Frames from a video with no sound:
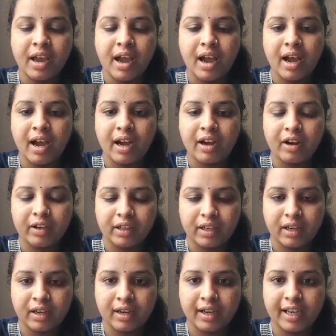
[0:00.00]

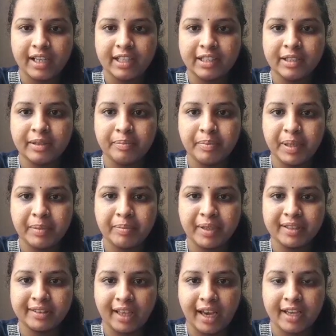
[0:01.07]
healthy people
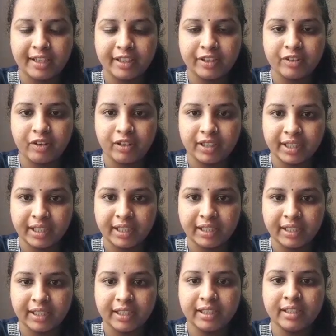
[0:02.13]
are involved in
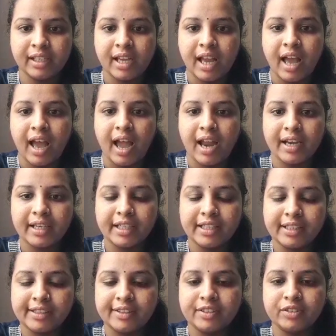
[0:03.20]
it, and it
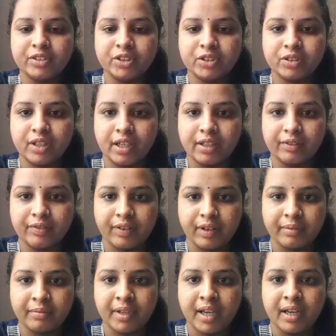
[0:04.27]
is used to
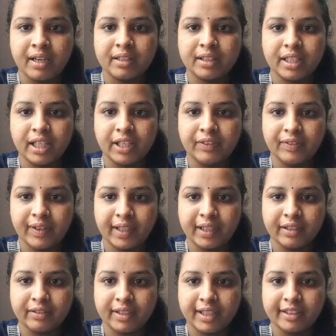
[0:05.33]
confirm the
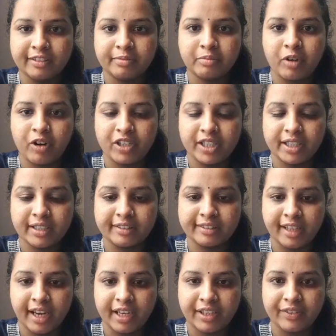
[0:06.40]
effectiveness, monitor
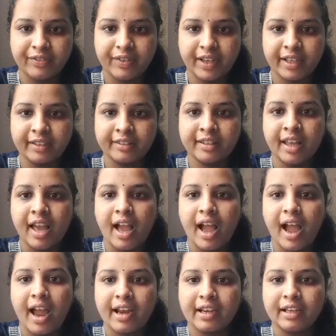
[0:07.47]
side effects,
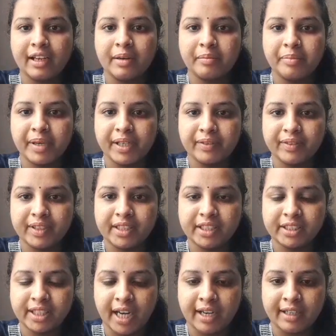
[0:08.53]
and compare with the
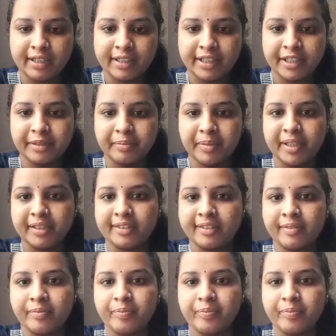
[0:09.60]
standard treatments.